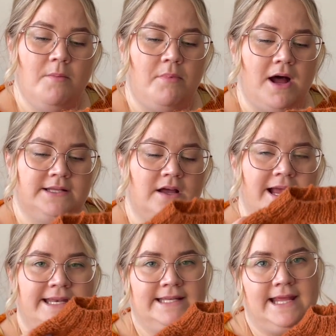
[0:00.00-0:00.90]
But
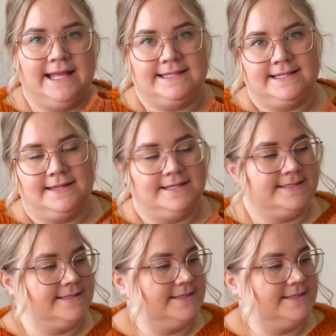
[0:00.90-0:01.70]
I did get this...